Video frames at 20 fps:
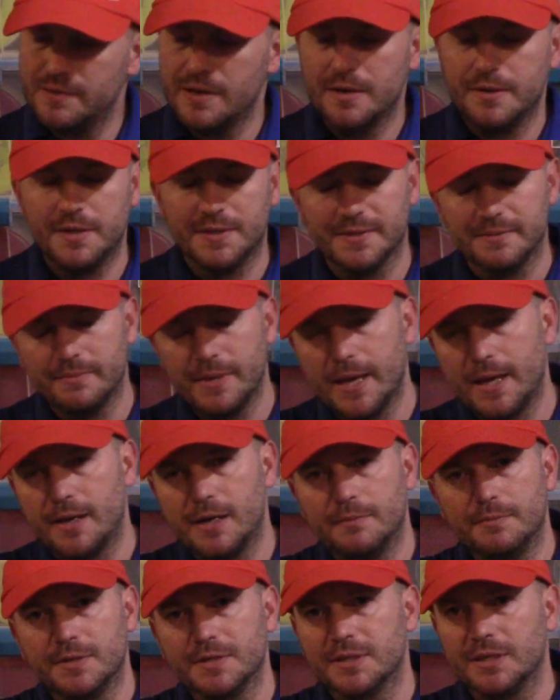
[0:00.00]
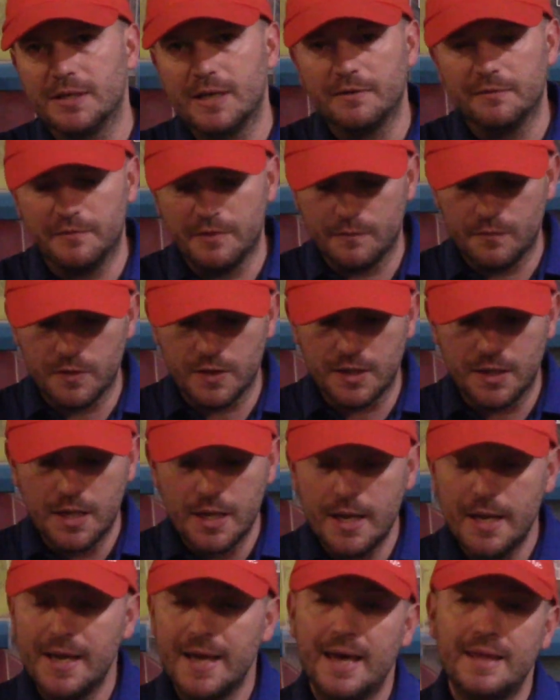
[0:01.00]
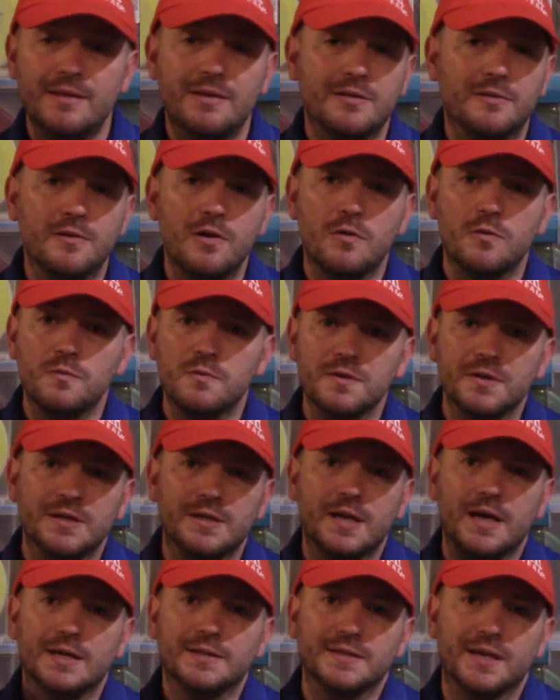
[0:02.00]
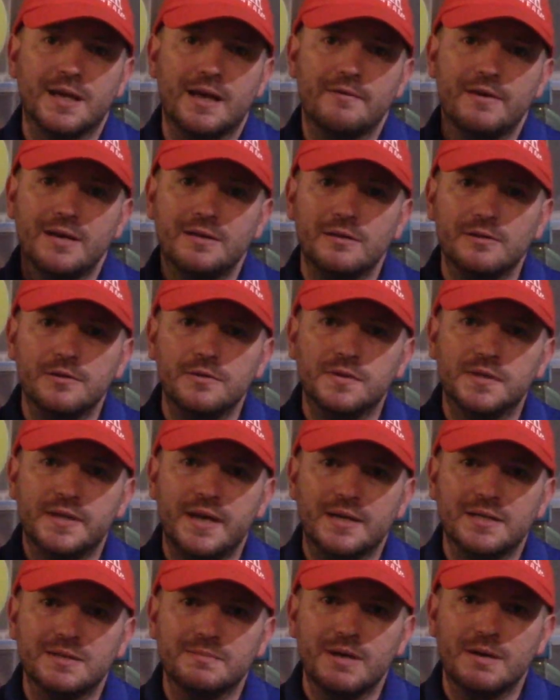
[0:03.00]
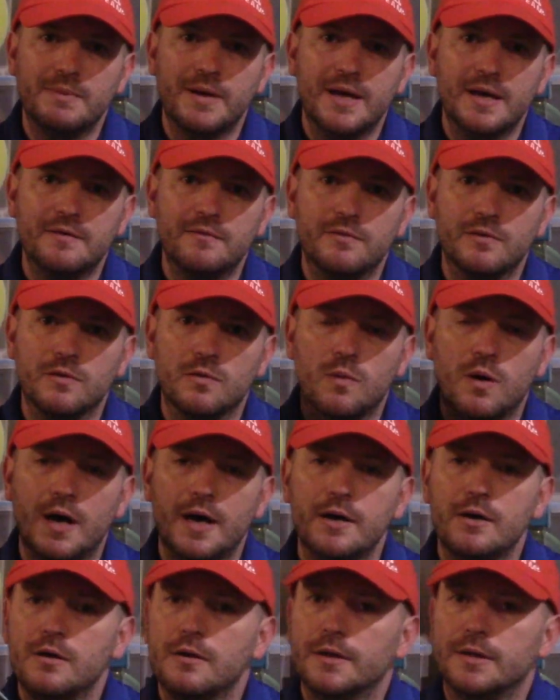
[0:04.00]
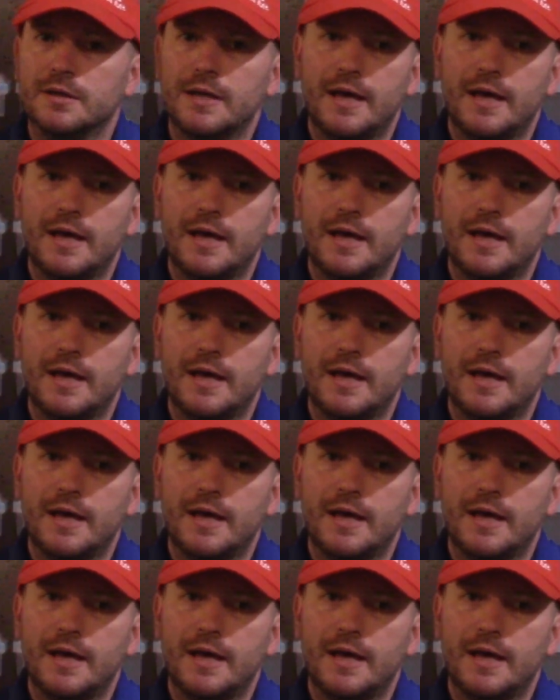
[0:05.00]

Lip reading: round doesn't matter. I'm just going to have fun with it. And they throw really nice. Like I've had the Lucid-X in my bag for a while, and